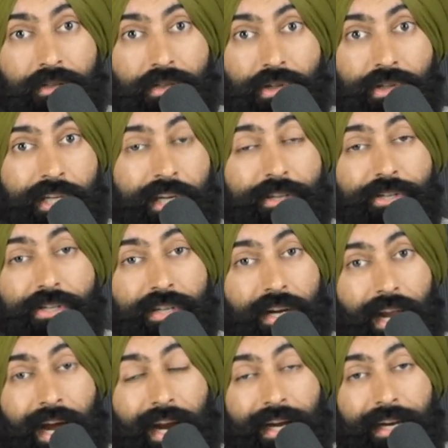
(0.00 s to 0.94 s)
Your teachers
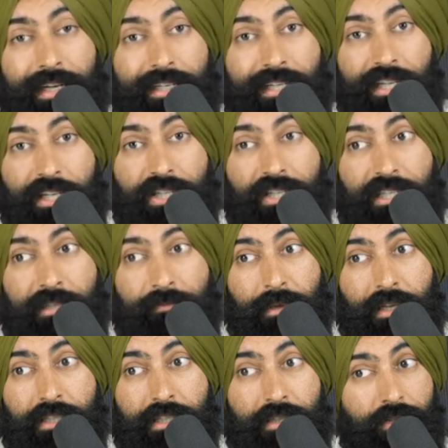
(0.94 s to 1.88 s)
are not going to teach this
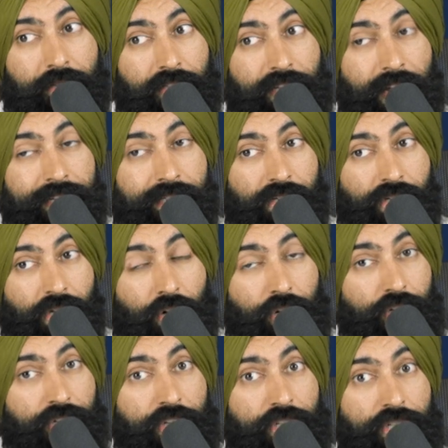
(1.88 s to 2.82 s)
because chances are
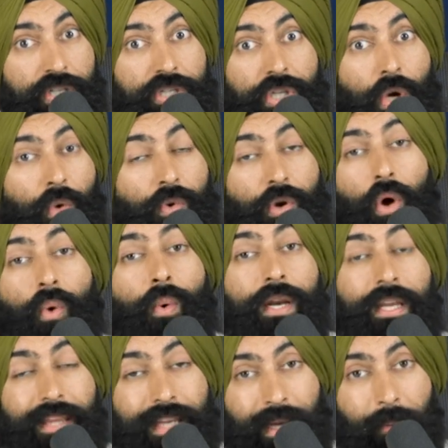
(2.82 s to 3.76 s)
your teachers don't know
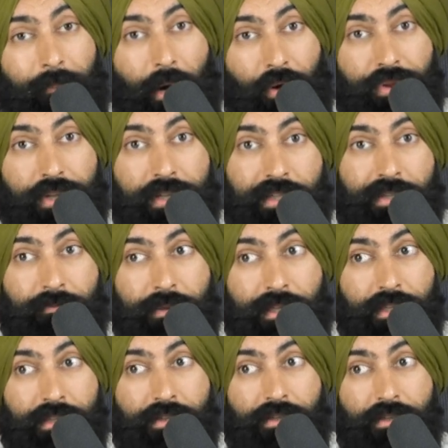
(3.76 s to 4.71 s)
anything about this,
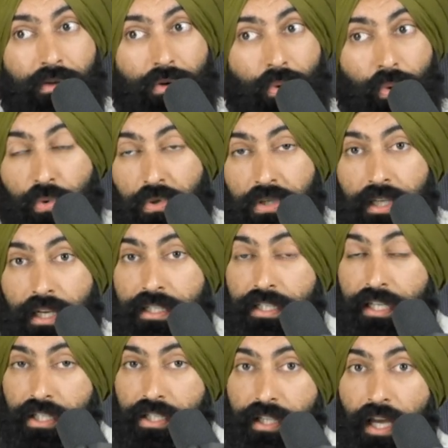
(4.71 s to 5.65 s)
because who's going to
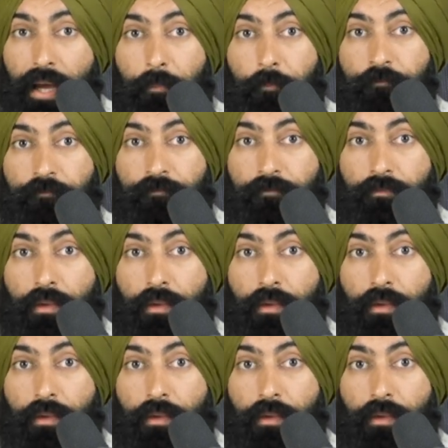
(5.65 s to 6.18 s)
teach them?